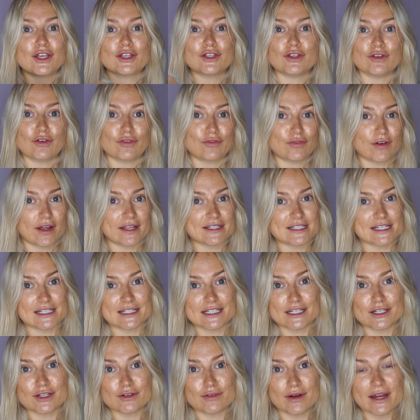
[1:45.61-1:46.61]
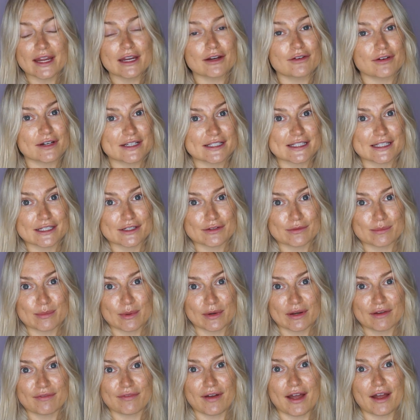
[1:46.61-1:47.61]
you're finding that you're increasing your
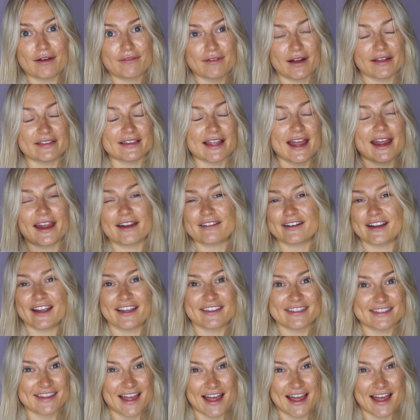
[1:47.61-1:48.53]
body fat around that area,